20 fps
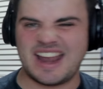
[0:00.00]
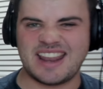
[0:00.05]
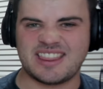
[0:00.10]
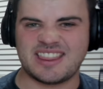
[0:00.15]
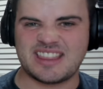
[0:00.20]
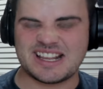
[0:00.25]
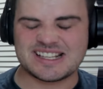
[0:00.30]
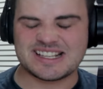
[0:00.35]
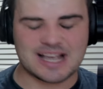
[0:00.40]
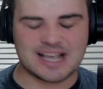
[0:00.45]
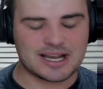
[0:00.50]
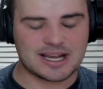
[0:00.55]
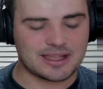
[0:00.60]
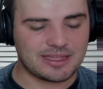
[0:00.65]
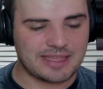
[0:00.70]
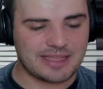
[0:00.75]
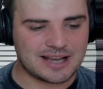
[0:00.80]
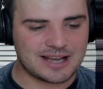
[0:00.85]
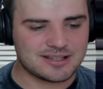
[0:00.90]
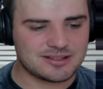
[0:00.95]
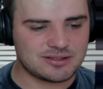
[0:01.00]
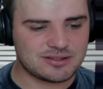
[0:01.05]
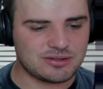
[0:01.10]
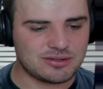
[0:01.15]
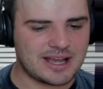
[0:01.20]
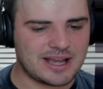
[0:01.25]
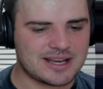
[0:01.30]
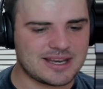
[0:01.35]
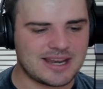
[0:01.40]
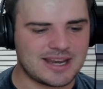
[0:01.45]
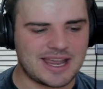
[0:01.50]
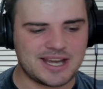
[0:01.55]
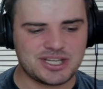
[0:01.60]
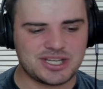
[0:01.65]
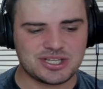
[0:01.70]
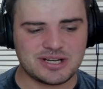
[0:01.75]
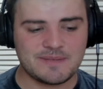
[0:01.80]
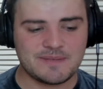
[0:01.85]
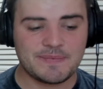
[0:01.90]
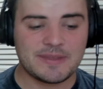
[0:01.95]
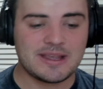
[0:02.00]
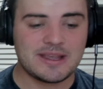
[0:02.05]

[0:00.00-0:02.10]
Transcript: things like that to that nature.